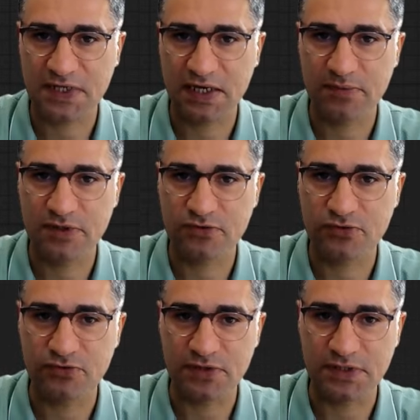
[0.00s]
was able to
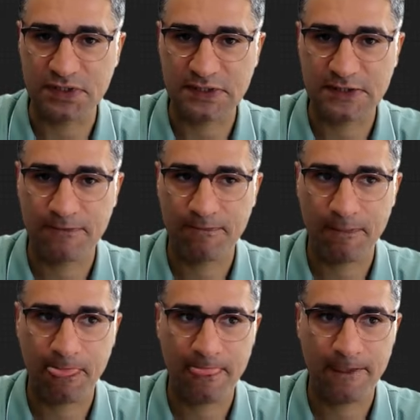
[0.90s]
do this.
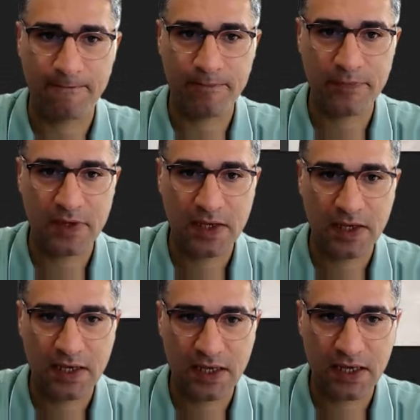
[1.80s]

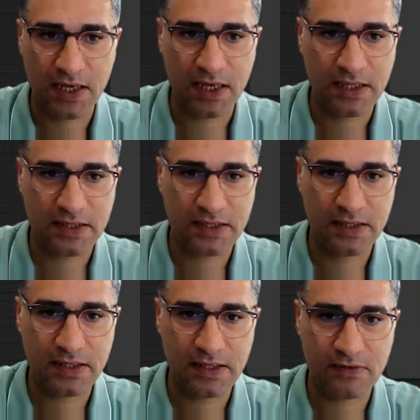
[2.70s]
And
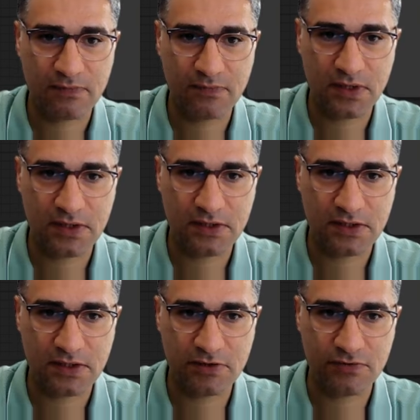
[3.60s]
let me
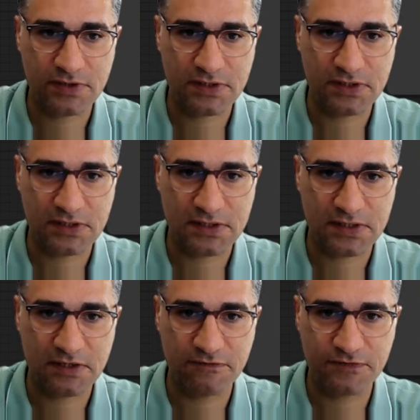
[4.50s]
decrease the
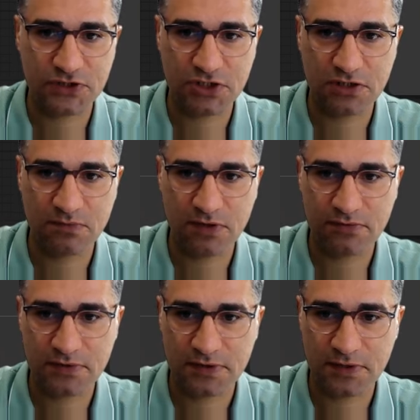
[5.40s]
CFG
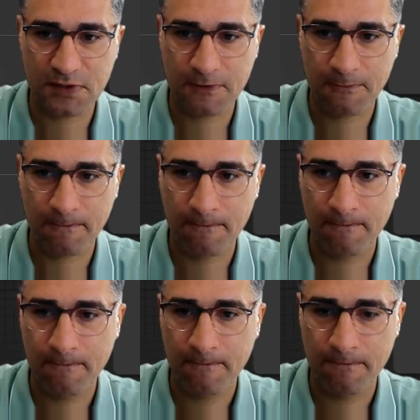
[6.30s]
amount,
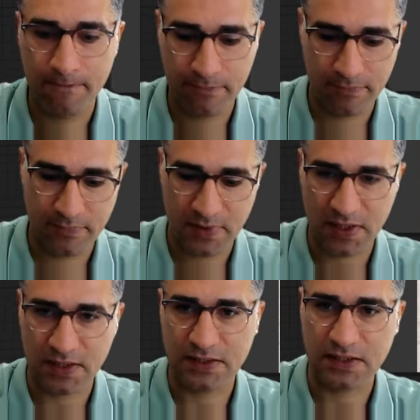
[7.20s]

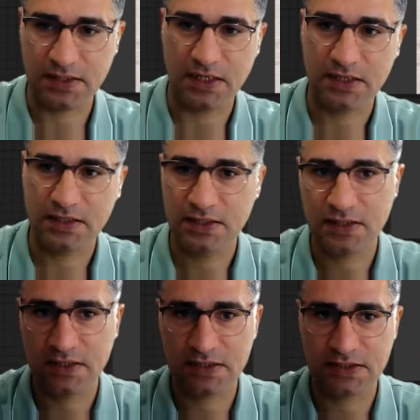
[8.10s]
and again
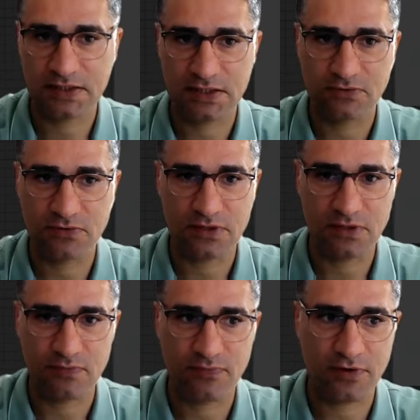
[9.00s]

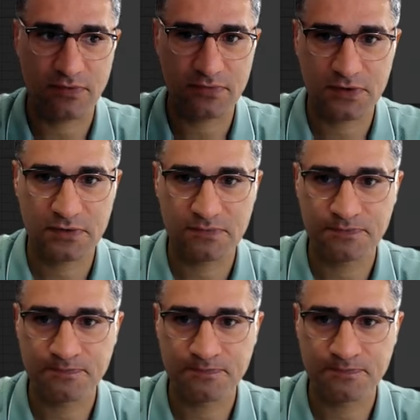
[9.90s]
executing the prompt.